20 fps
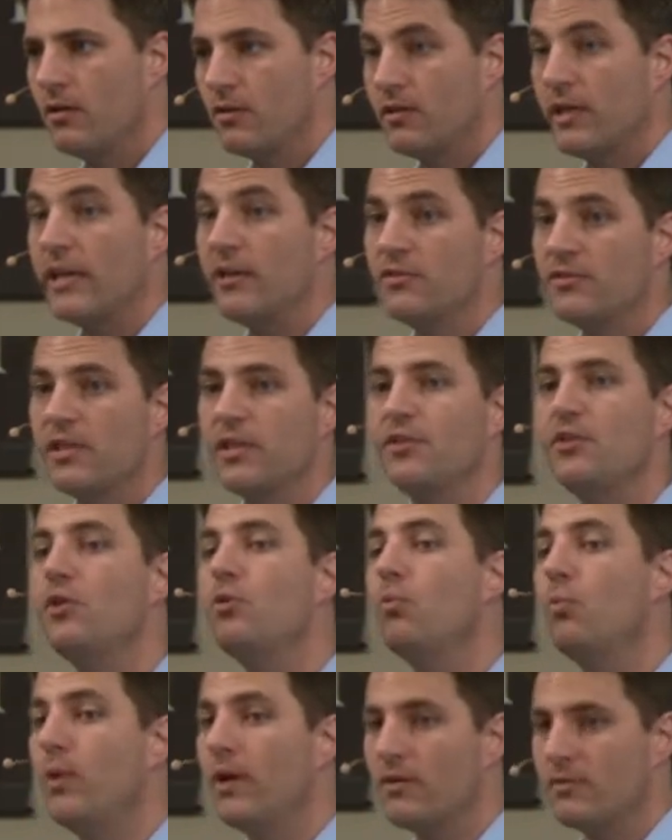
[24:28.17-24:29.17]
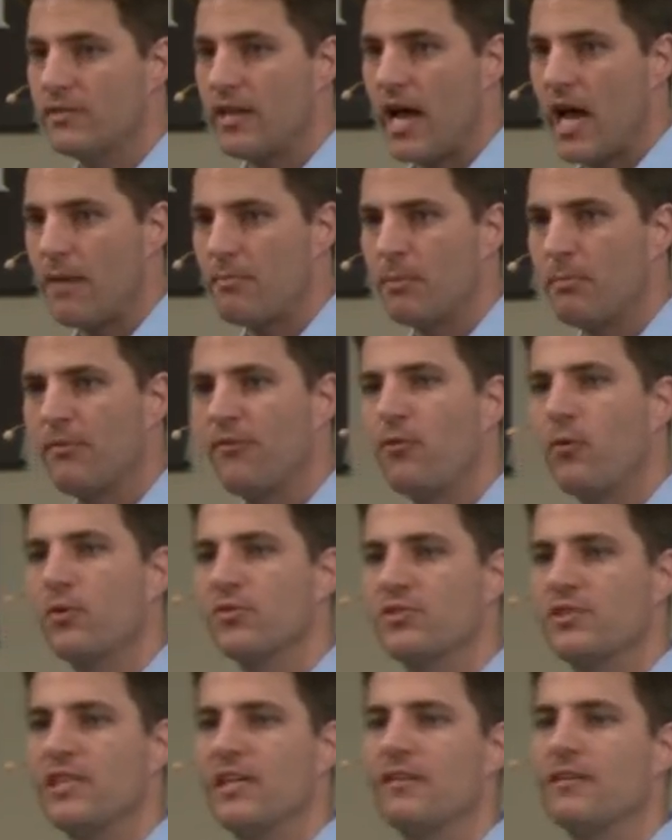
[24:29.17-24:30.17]
die. But before
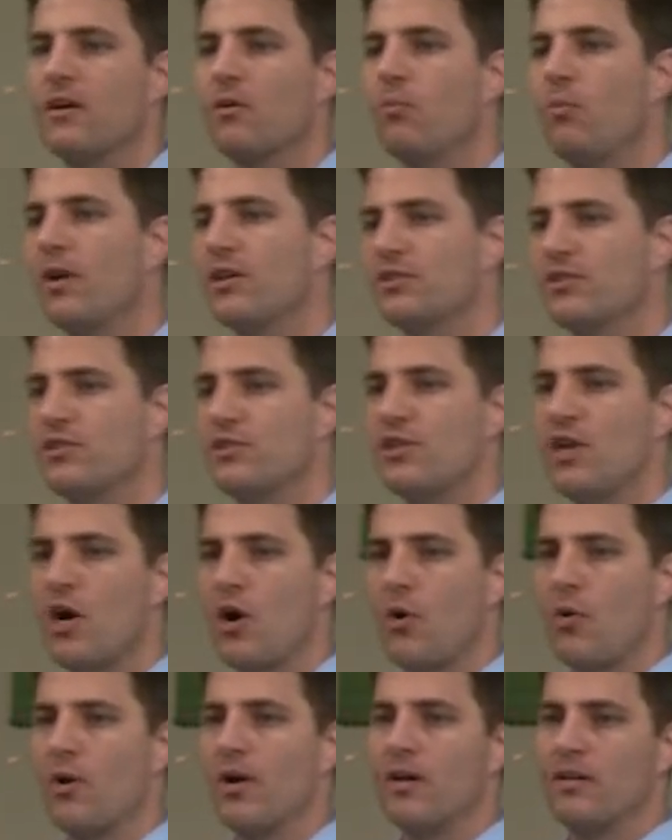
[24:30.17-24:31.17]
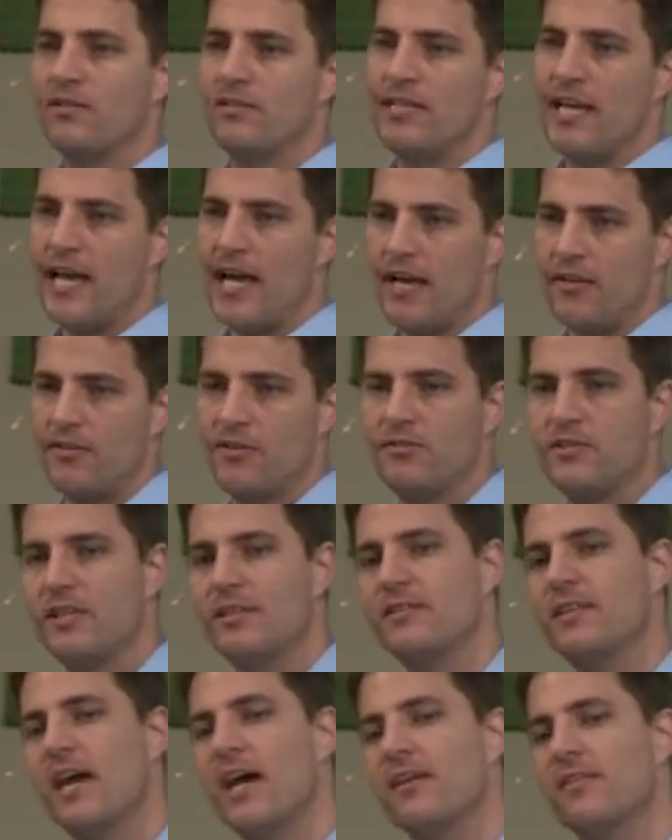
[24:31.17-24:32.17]
sin, there was no death. You
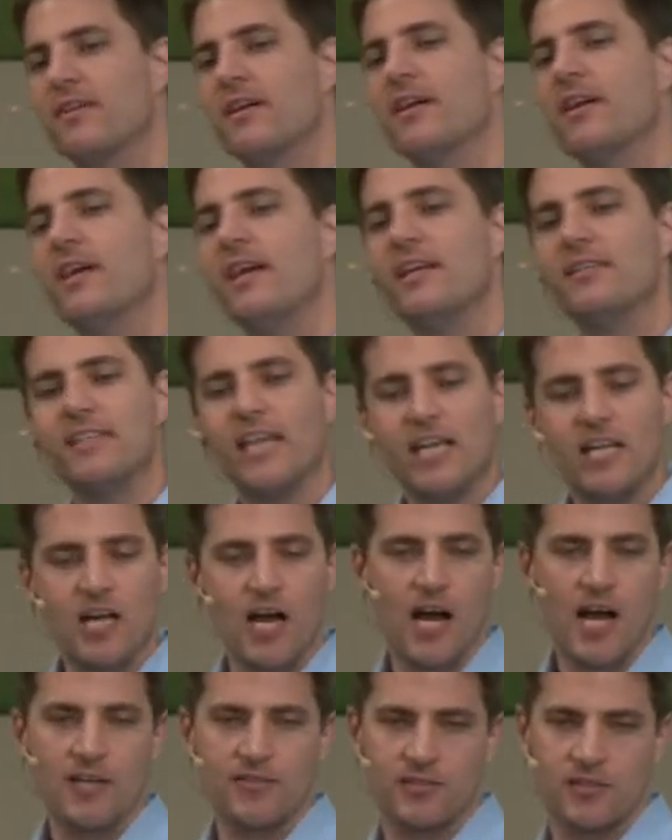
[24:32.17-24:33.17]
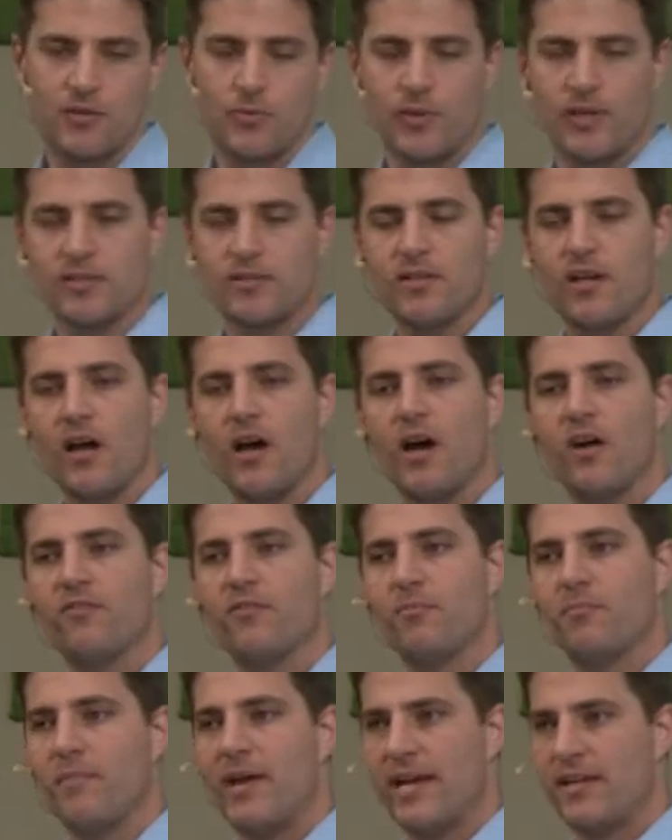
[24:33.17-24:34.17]
see, death is a consequence
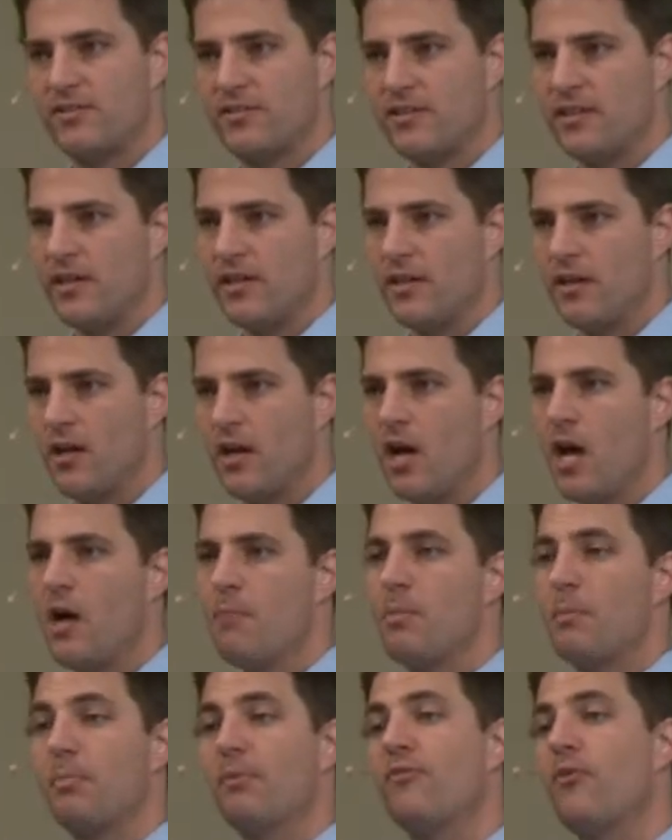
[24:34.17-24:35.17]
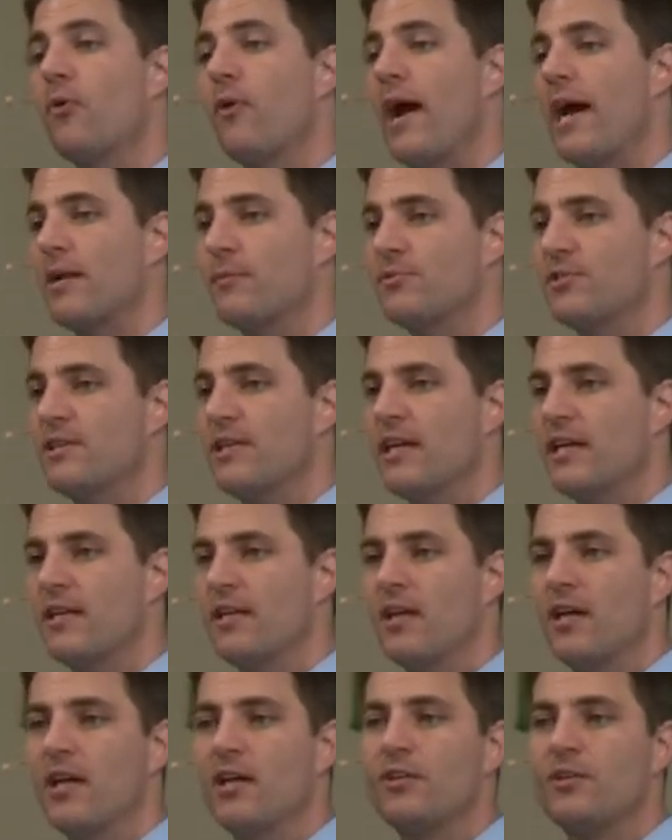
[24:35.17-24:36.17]
of man's sin. But before Adam
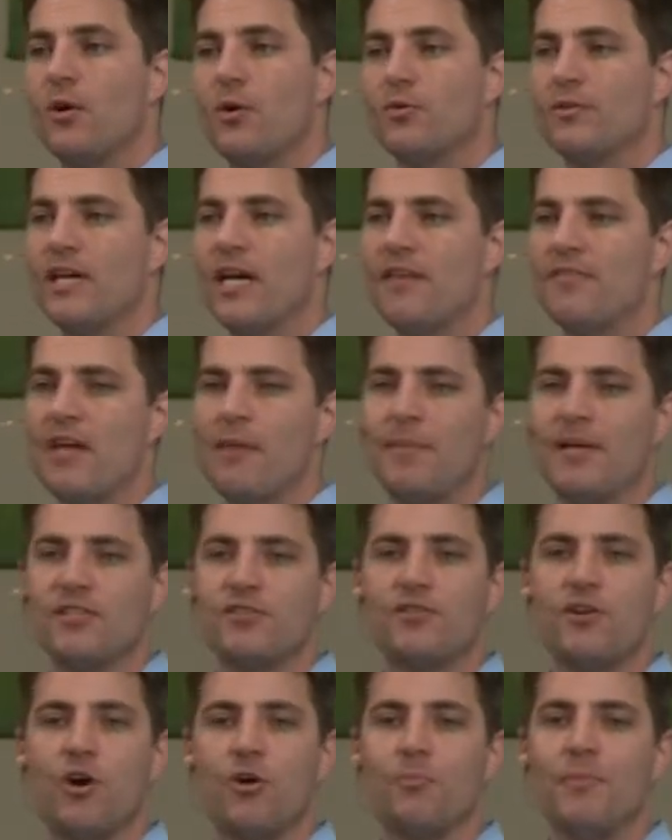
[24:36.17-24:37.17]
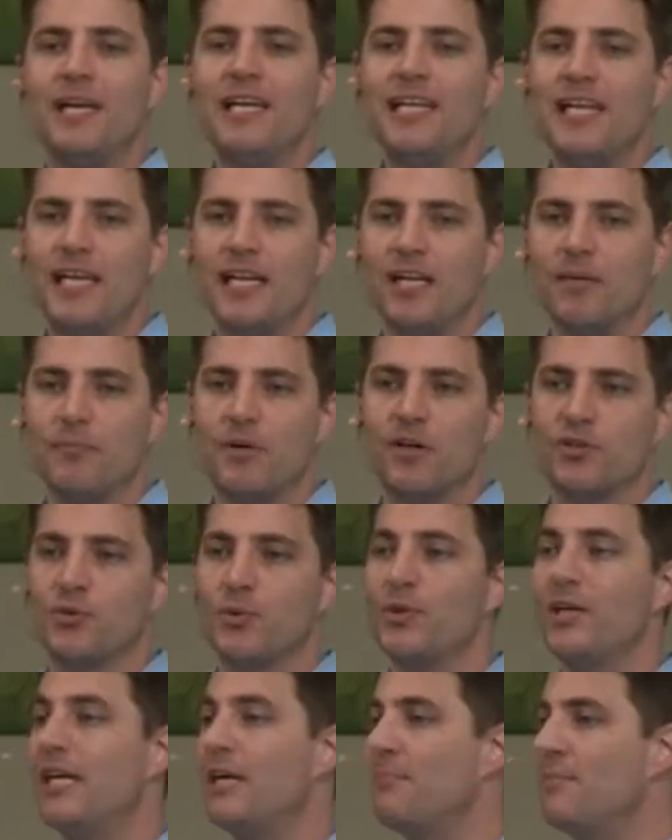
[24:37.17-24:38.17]
sinned, no death, that means no meat eating, because
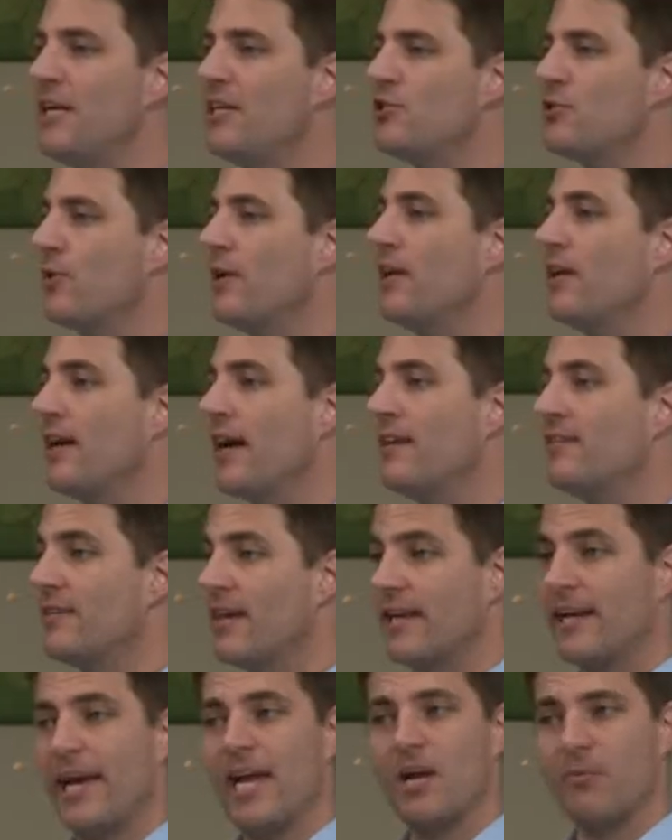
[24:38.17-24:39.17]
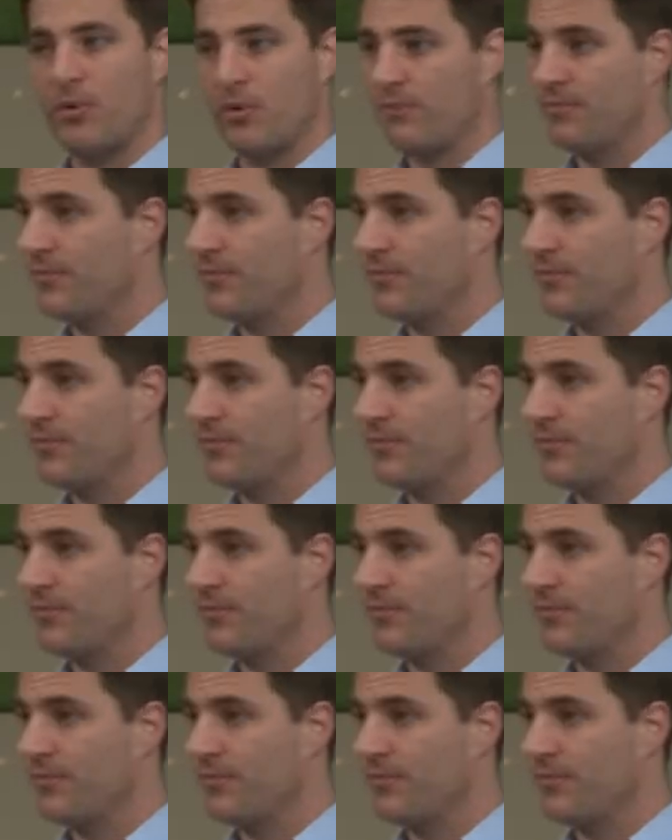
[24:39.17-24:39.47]
when you eat meat, you're eating a dead animal,